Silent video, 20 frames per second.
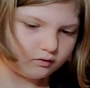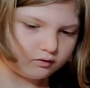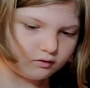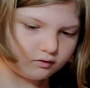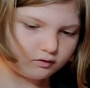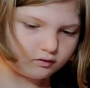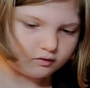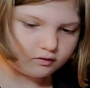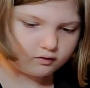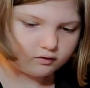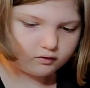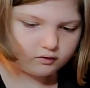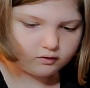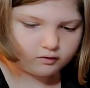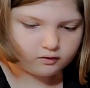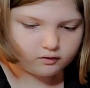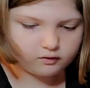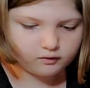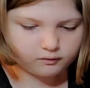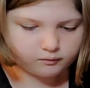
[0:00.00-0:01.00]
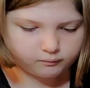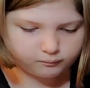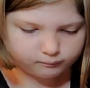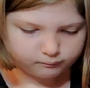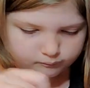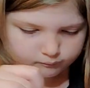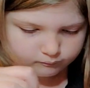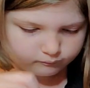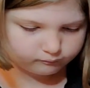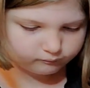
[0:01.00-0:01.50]

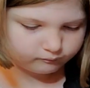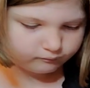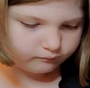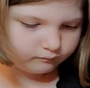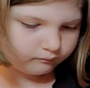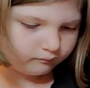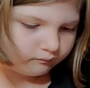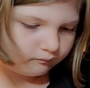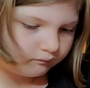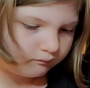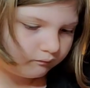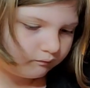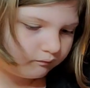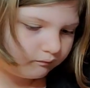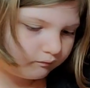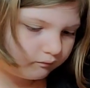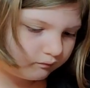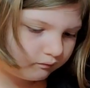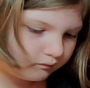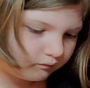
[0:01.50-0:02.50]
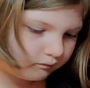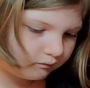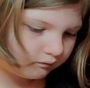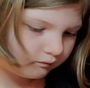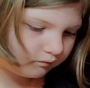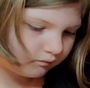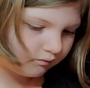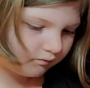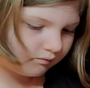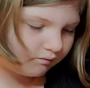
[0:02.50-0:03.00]

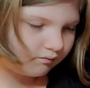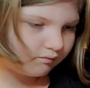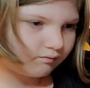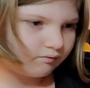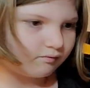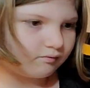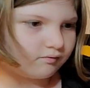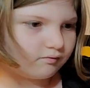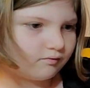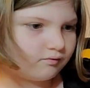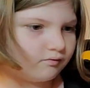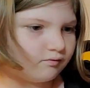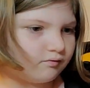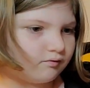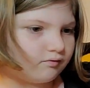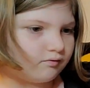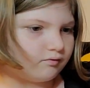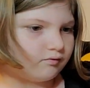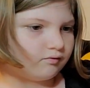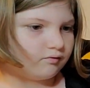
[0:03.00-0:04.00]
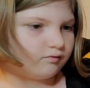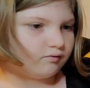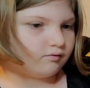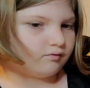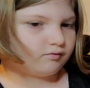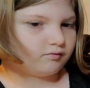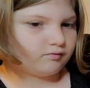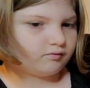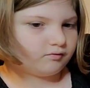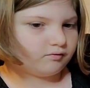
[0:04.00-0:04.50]

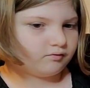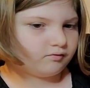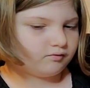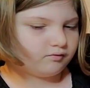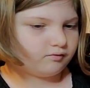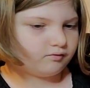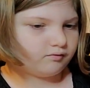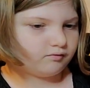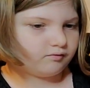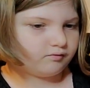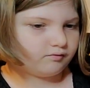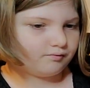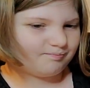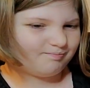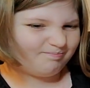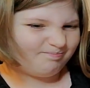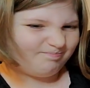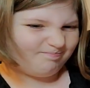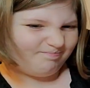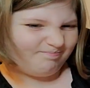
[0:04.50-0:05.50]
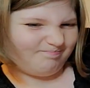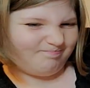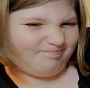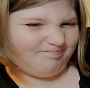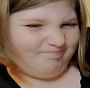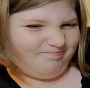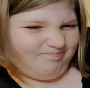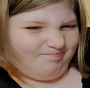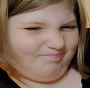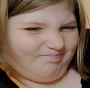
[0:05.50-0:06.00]

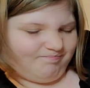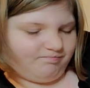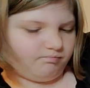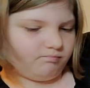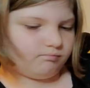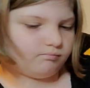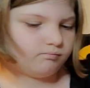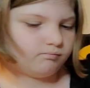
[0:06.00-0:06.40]
This person isn't speaking.